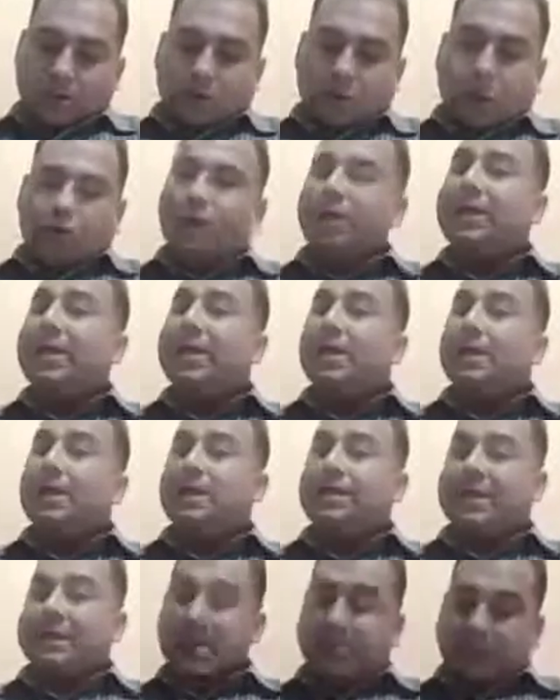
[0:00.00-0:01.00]
"No,
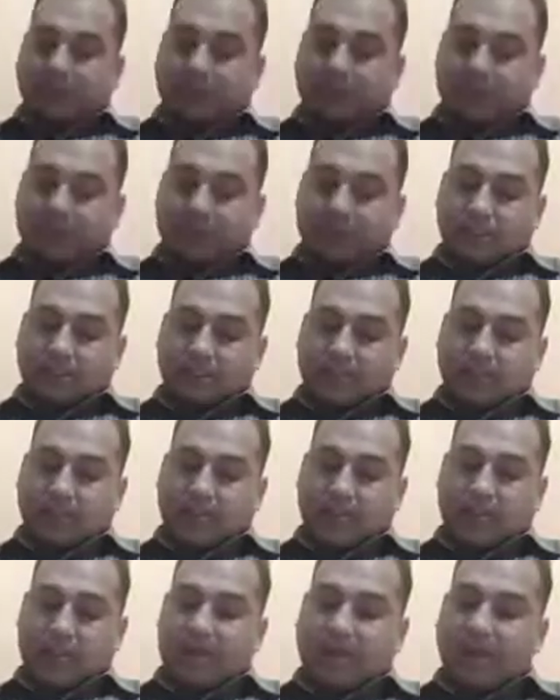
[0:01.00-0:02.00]
dear," he answered
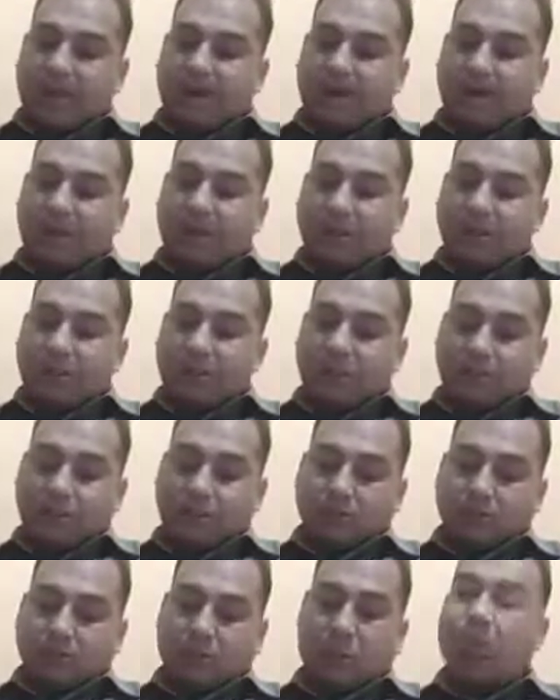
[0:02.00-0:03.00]
in a kind voice,
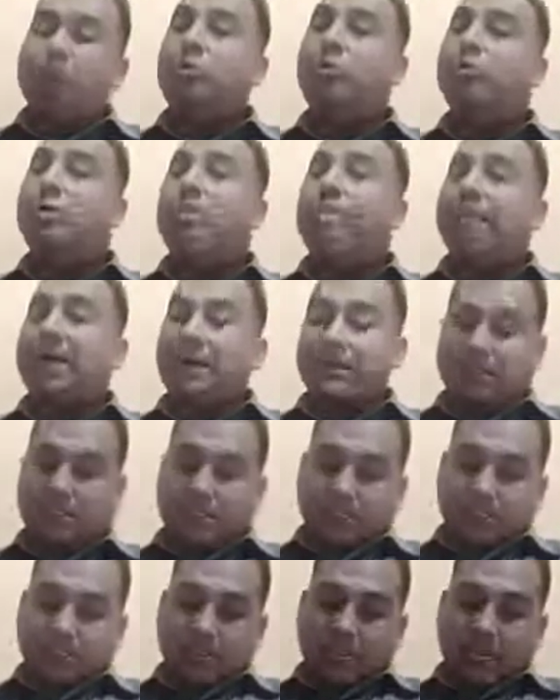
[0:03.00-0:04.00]
going to the
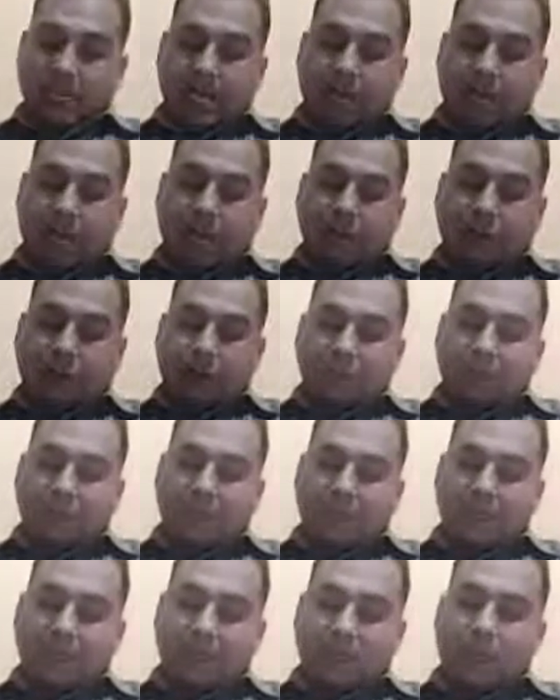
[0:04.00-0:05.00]
bed and
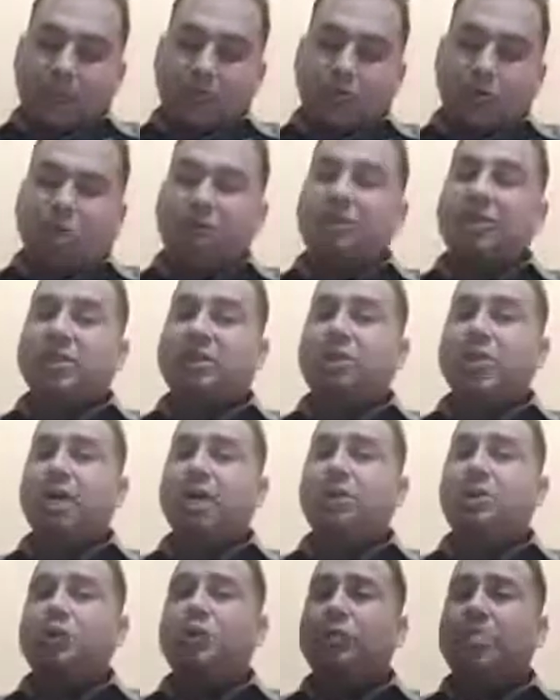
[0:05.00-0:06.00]
stooping down over the
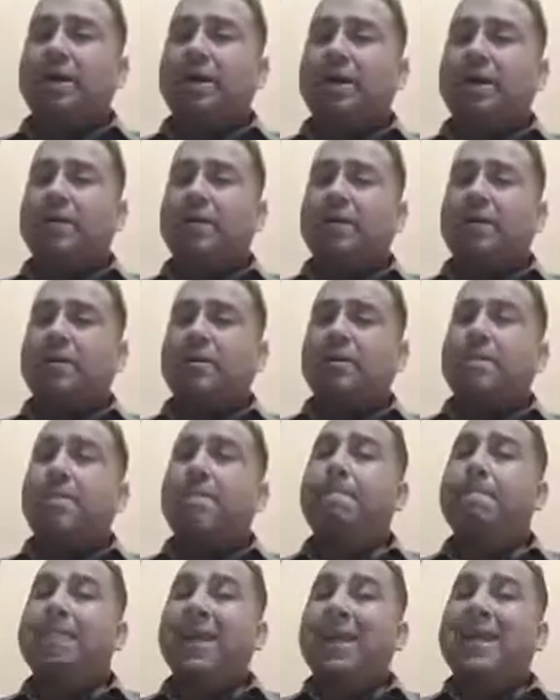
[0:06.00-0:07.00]
child.
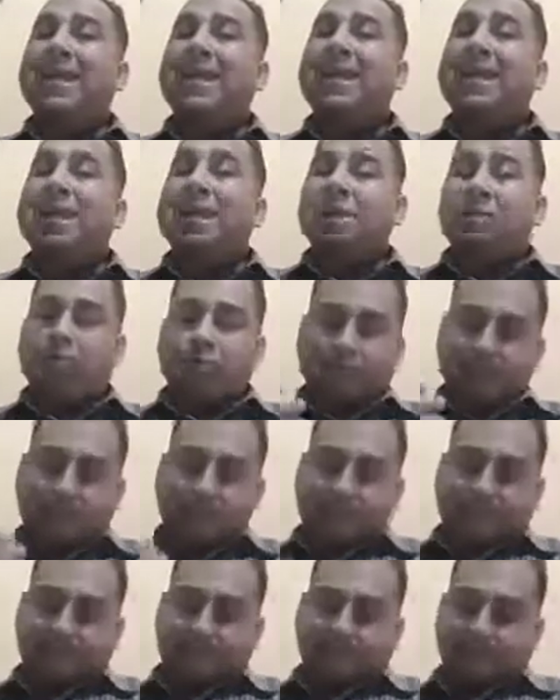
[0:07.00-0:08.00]
Bending down.
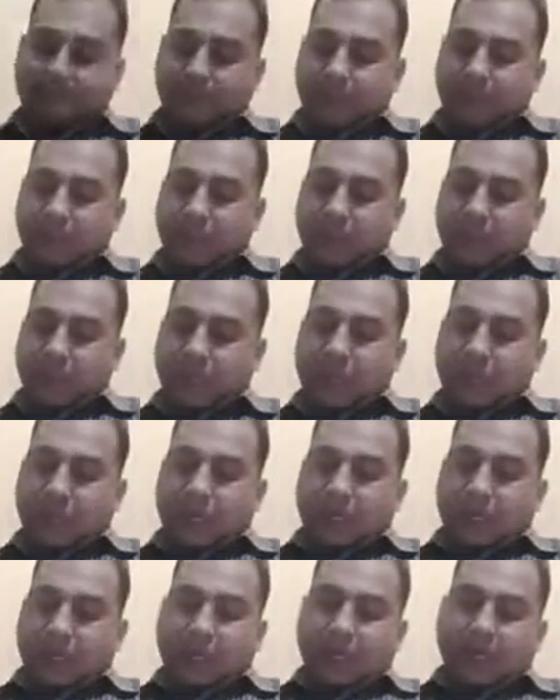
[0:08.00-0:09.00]

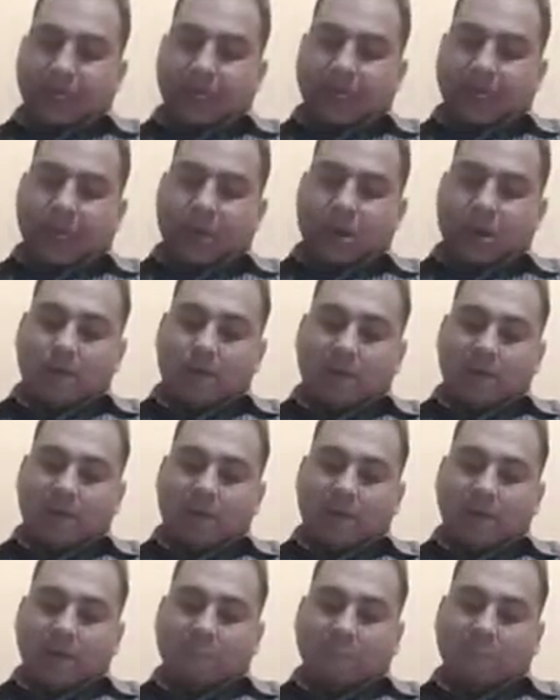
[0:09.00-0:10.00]
"You shall not
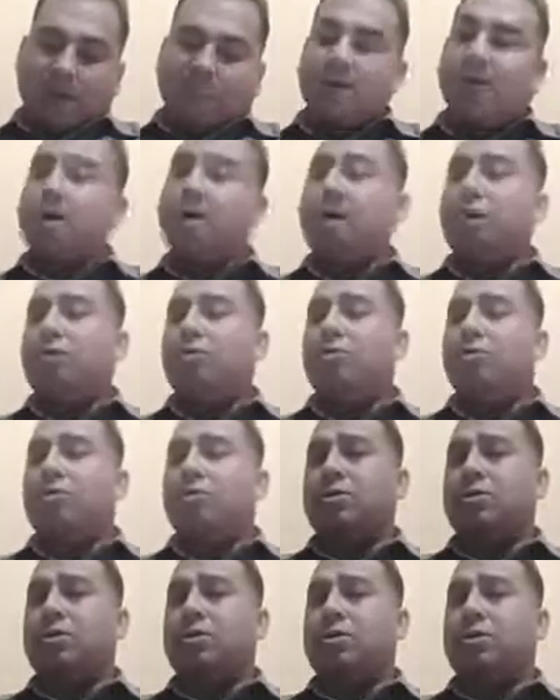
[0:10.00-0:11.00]
be left here
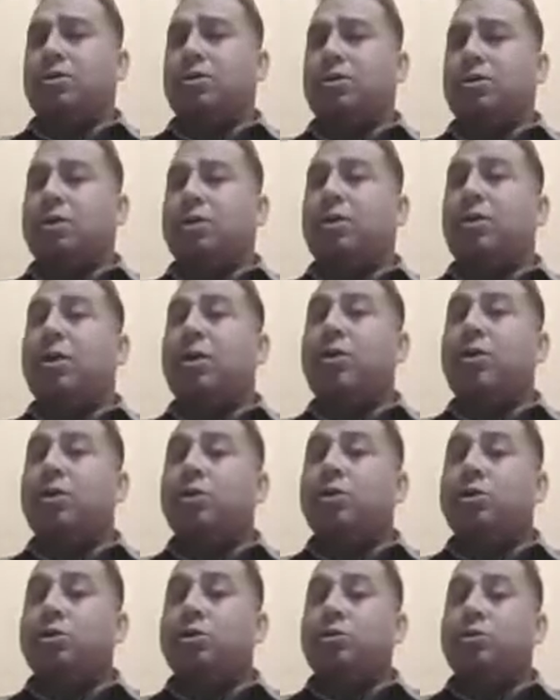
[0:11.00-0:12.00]
alone. You are
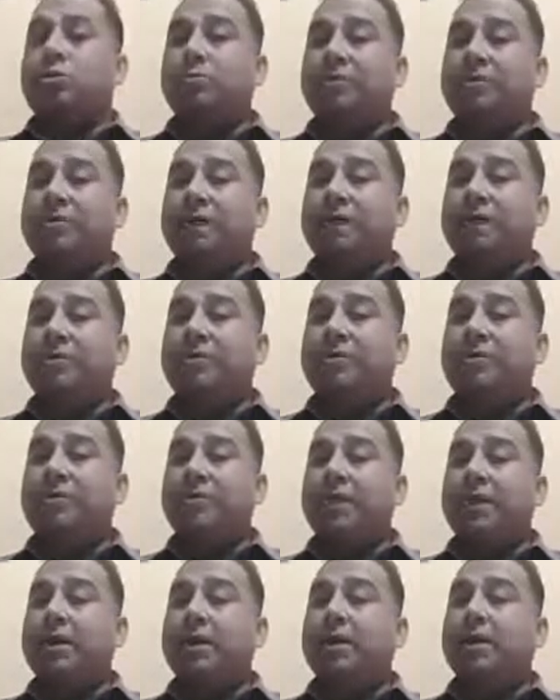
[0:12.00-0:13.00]
not going to be
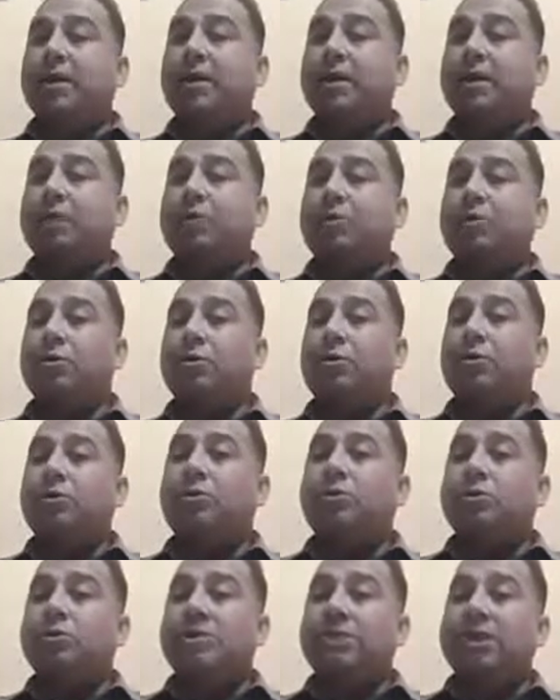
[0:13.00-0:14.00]
left here alone. You are not
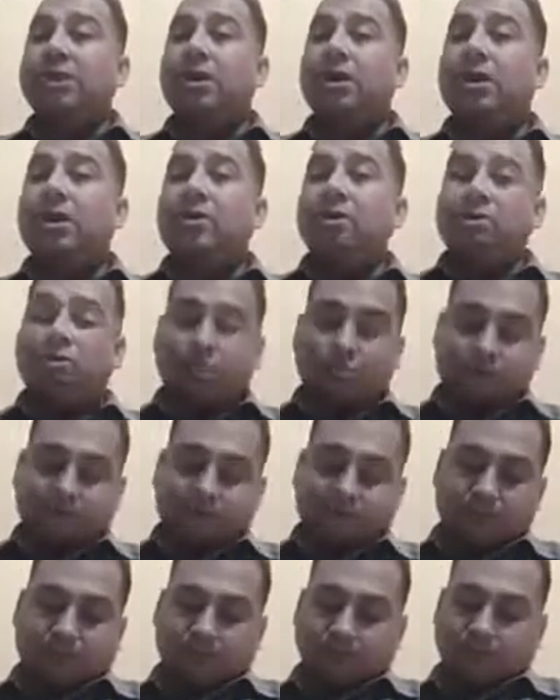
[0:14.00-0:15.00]
going to stay here alone."